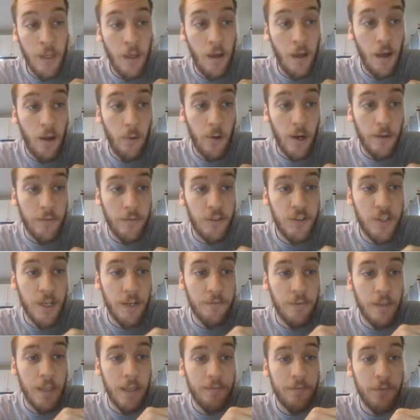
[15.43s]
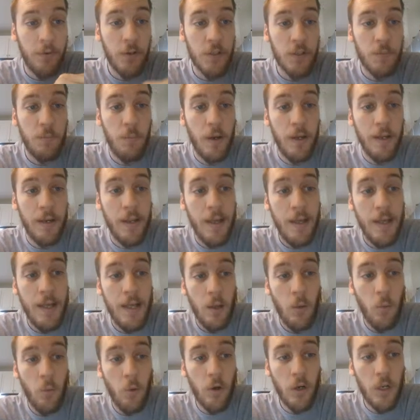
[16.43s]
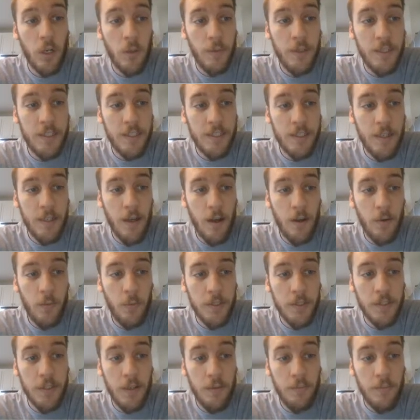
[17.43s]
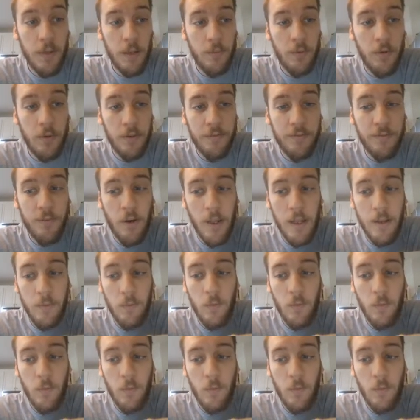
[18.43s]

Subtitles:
We'll have to check for that first, but we're going to be stuck with some number in front.